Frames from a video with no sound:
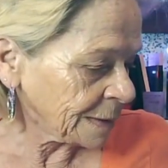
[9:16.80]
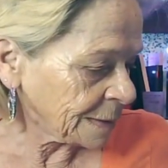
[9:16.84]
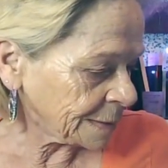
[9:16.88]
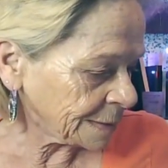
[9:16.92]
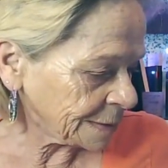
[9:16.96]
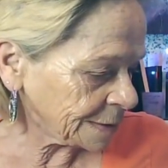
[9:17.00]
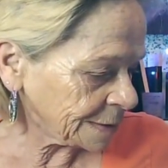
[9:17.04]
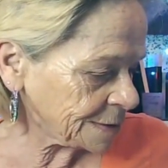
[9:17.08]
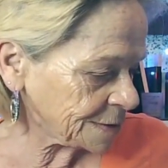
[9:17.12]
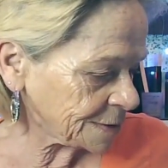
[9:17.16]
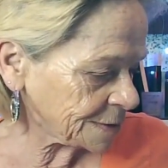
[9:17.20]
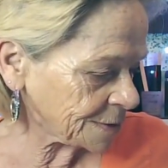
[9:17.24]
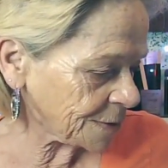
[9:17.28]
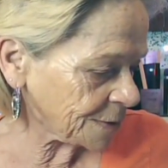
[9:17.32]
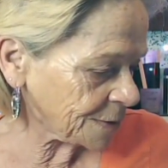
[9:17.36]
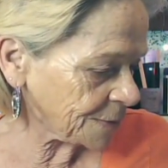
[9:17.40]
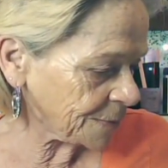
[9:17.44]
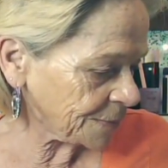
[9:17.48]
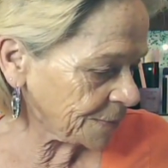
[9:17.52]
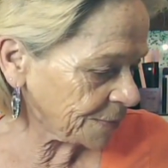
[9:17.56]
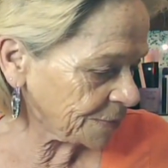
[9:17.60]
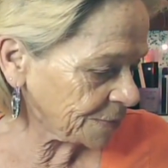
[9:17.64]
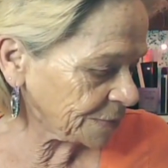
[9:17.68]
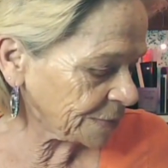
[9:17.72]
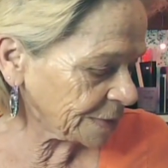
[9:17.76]
So
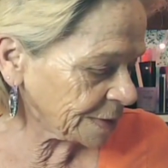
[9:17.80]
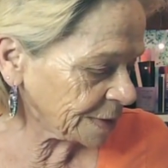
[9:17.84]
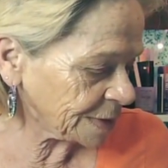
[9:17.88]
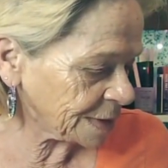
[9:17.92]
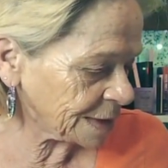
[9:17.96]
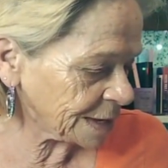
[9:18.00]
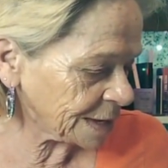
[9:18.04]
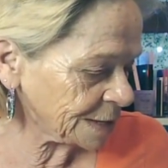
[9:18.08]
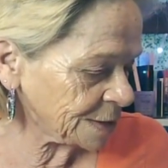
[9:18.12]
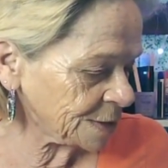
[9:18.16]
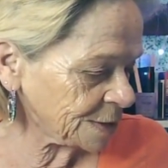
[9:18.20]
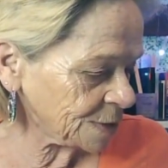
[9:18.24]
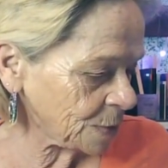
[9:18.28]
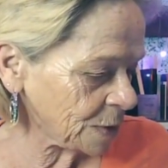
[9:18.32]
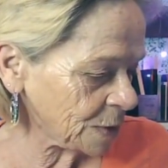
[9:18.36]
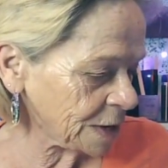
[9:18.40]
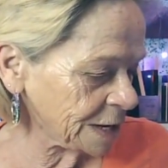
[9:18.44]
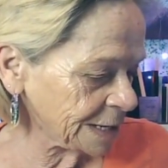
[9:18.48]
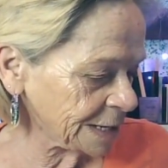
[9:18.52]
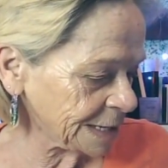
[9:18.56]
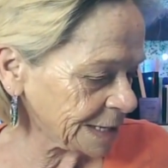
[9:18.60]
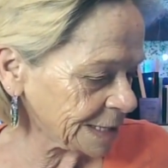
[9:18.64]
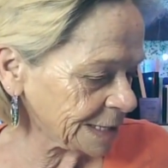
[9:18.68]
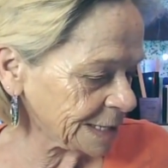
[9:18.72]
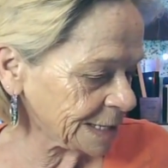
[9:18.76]
this
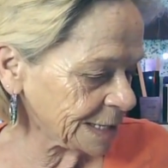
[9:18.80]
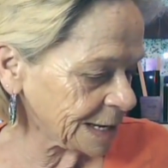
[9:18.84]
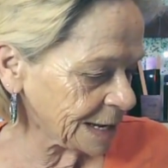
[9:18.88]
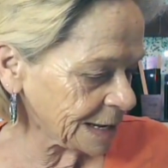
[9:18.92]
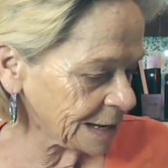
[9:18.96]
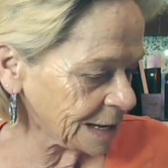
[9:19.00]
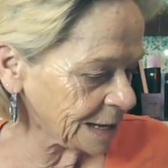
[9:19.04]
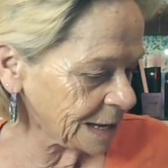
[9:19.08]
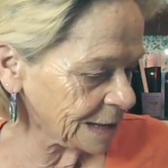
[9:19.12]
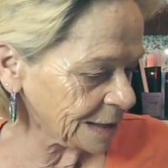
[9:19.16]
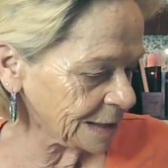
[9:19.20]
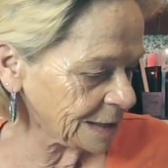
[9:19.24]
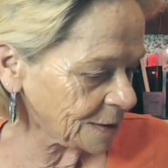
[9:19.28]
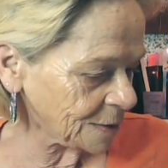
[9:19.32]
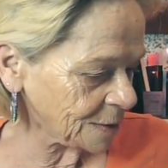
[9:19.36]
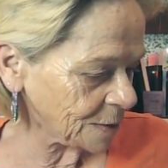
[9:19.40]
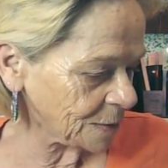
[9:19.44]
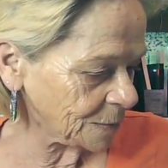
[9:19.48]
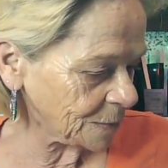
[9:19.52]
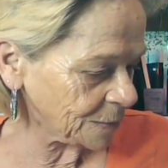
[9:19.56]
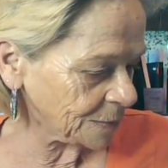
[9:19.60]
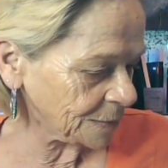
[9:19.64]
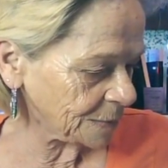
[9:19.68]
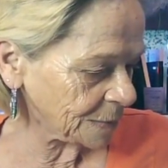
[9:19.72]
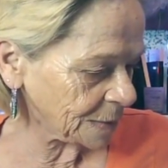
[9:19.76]
one is kind
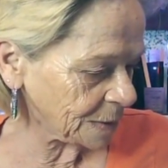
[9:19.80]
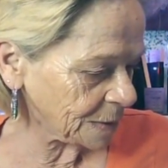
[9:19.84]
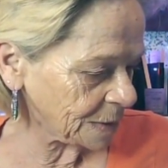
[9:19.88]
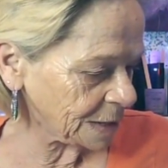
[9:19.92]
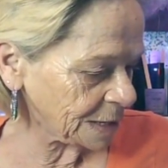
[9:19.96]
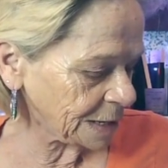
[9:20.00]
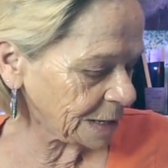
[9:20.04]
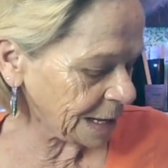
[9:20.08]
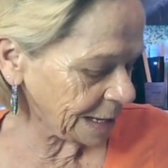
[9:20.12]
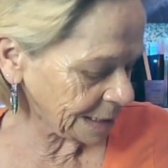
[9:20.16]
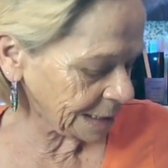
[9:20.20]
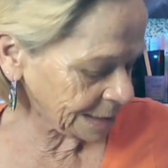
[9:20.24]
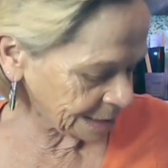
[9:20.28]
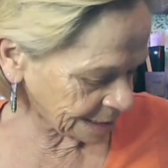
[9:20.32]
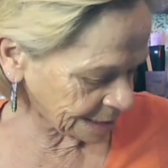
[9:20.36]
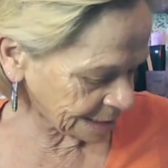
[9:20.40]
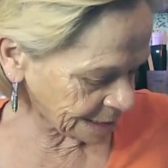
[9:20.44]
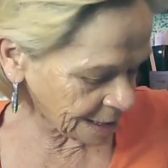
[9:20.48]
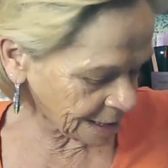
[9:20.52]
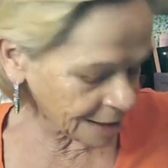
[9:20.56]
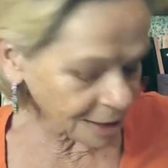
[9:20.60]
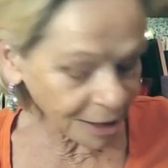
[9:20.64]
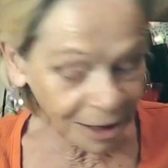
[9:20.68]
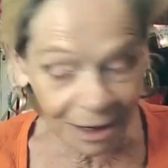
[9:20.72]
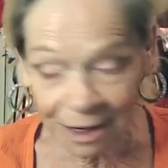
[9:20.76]
of, next
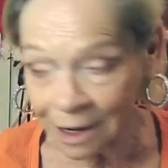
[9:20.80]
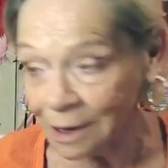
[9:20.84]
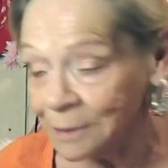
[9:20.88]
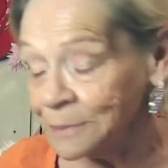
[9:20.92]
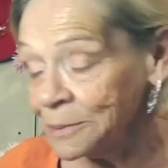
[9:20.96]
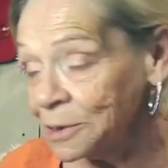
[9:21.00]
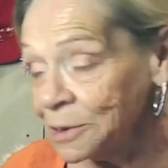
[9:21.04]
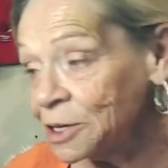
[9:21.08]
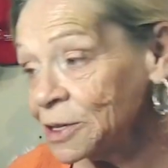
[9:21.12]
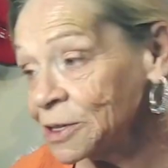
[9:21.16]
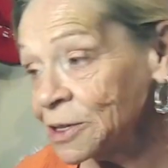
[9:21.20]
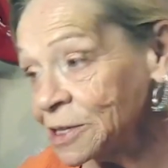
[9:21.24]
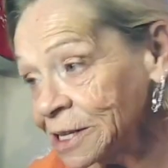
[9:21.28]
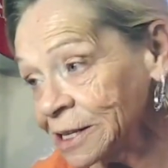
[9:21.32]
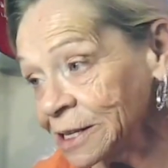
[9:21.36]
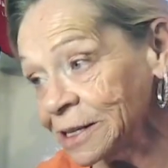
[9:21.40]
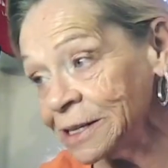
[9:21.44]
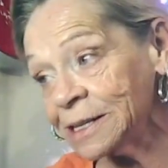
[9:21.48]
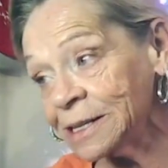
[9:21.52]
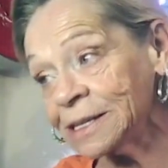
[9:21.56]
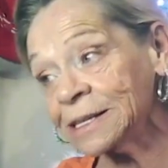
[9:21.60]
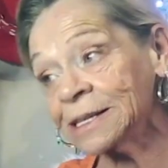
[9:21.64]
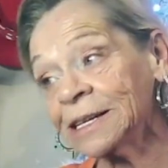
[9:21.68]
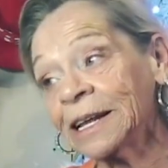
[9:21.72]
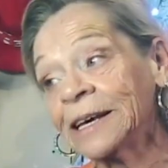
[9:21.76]
color I'm using
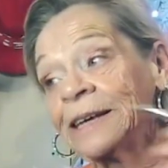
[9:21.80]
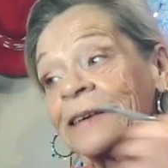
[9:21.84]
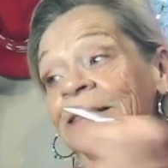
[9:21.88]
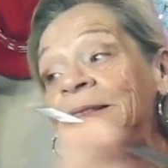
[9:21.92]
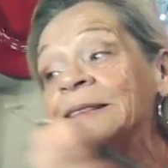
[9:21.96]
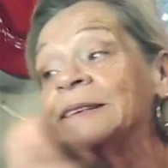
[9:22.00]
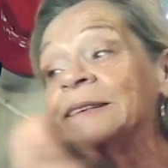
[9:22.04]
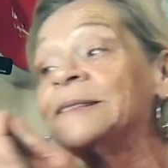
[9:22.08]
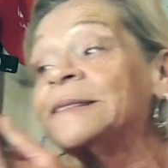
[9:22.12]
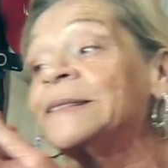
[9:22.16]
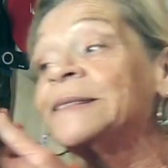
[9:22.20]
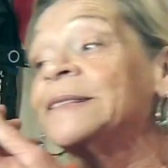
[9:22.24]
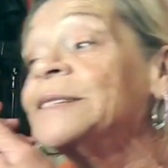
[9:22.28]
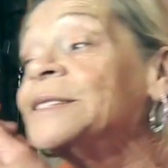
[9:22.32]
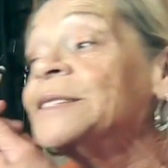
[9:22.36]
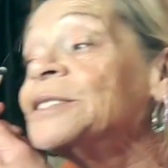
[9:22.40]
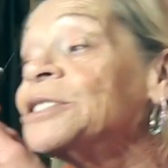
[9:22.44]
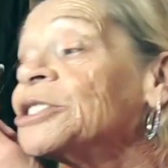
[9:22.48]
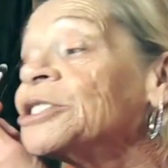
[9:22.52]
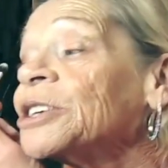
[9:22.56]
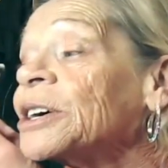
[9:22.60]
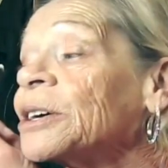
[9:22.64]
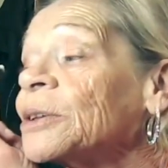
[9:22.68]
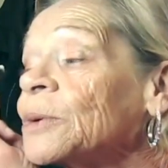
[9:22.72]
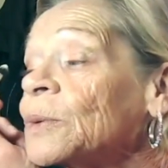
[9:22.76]
is like the
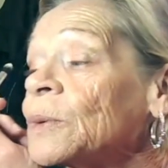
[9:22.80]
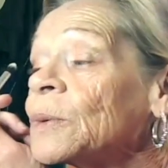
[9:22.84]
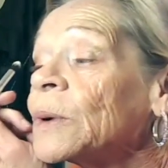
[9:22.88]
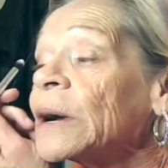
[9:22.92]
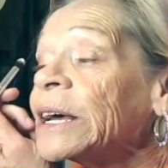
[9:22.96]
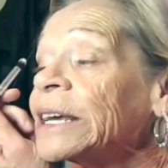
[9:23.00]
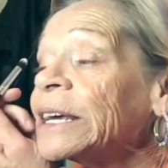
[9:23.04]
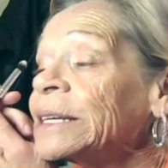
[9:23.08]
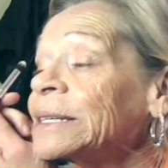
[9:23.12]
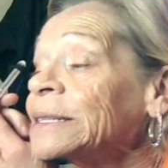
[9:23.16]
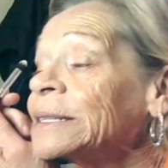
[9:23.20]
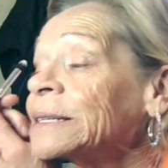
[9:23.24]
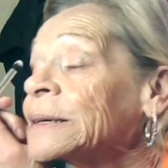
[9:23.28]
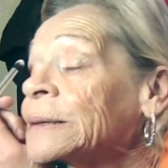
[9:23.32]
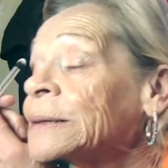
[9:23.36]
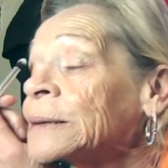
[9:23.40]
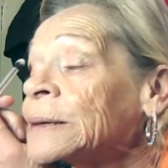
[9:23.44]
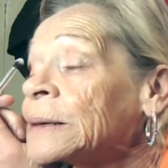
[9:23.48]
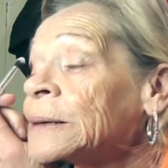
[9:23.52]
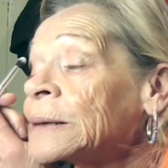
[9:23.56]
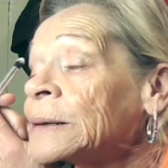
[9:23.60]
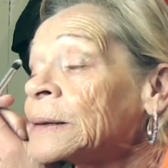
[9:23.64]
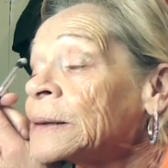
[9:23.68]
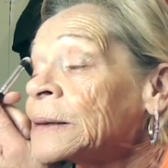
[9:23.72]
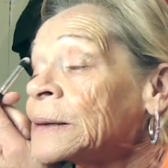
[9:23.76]
seashell white.
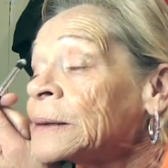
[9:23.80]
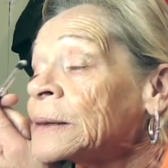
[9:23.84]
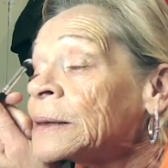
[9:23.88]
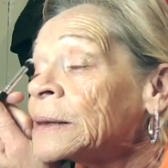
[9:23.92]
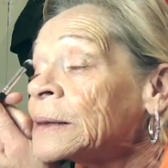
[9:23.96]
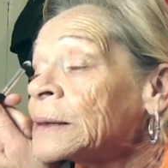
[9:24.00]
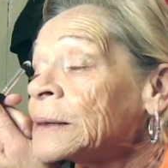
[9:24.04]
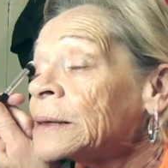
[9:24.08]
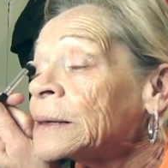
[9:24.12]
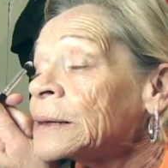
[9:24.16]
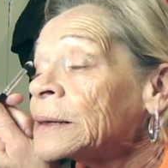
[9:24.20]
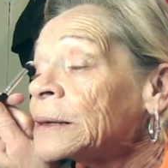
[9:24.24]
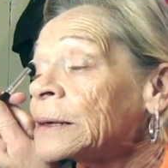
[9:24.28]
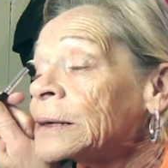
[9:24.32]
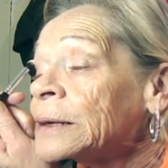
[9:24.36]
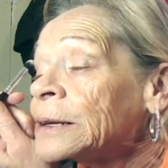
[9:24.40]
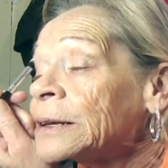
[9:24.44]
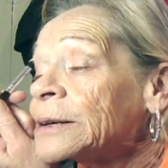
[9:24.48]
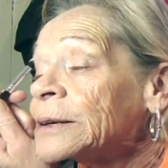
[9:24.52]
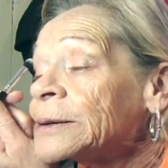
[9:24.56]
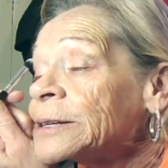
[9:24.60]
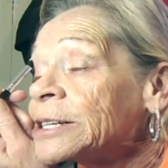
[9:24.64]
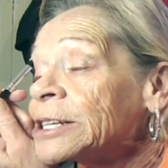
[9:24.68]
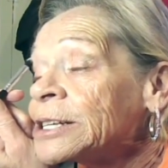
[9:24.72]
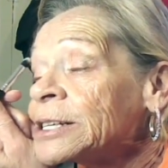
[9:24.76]
And
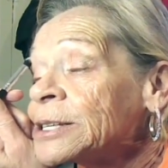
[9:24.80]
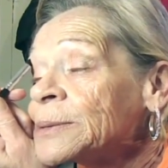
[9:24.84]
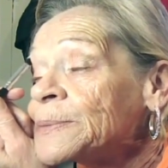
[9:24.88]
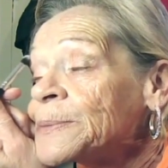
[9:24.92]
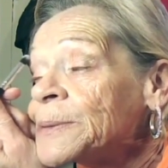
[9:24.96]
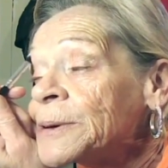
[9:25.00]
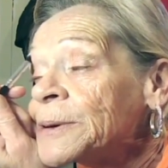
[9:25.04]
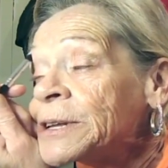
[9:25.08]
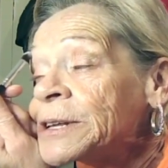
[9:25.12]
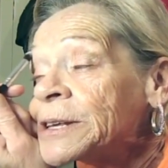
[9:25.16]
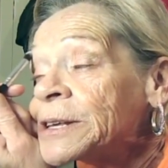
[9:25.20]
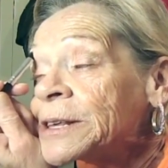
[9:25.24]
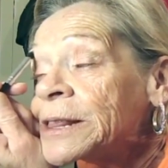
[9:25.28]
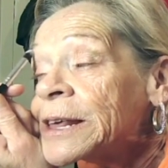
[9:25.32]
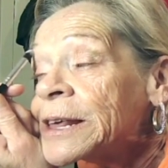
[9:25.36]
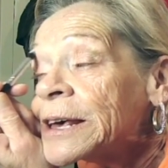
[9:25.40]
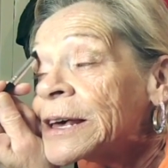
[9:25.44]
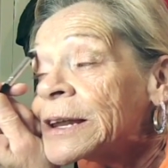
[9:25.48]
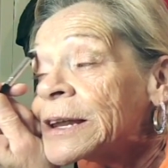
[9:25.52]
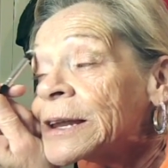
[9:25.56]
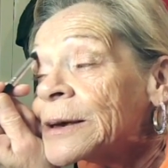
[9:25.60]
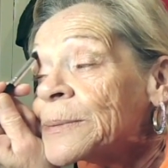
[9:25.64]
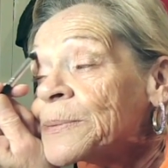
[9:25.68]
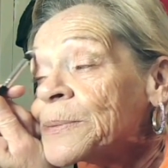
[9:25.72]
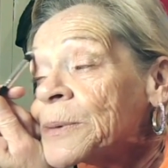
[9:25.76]
I'm just putting
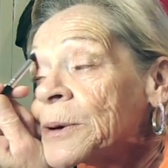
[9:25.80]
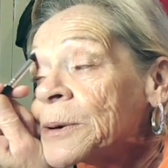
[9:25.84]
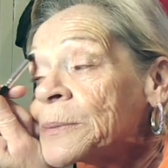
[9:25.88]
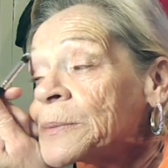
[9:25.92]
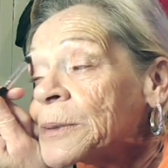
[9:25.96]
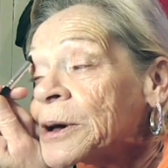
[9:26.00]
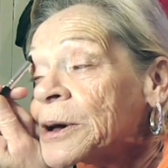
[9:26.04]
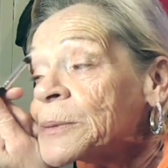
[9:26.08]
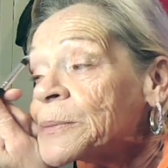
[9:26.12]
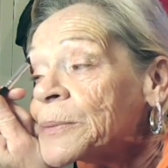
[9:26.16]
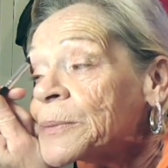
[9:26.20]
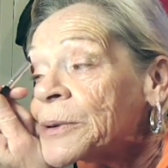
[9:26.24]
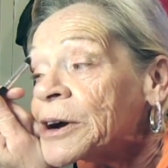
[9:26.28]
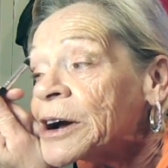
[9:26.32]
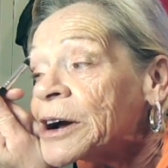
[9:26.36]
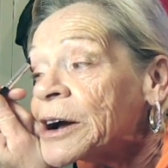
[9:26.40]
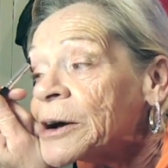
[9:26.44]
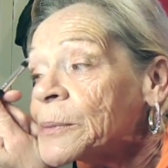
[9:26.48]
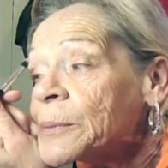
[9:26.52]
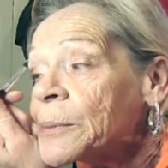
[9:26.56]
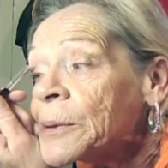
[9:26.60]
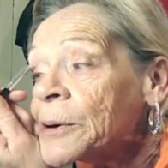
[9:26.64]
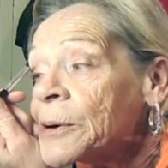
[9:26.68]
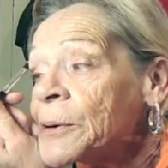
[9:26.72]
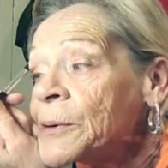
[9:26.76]
that up on my brow
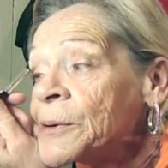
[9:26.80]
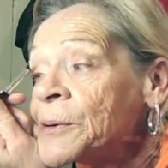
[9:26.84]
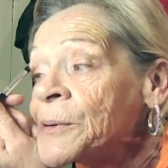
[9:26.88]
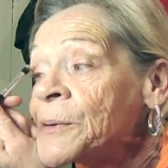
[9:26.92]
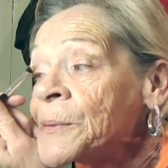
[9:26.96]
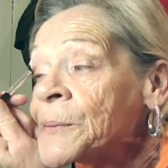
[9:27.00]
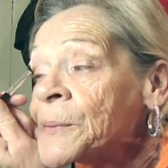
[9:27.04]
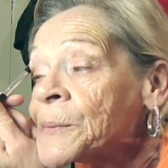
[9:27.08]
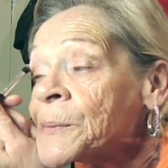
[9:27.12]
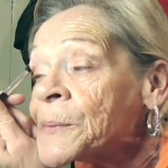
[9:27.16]
bone.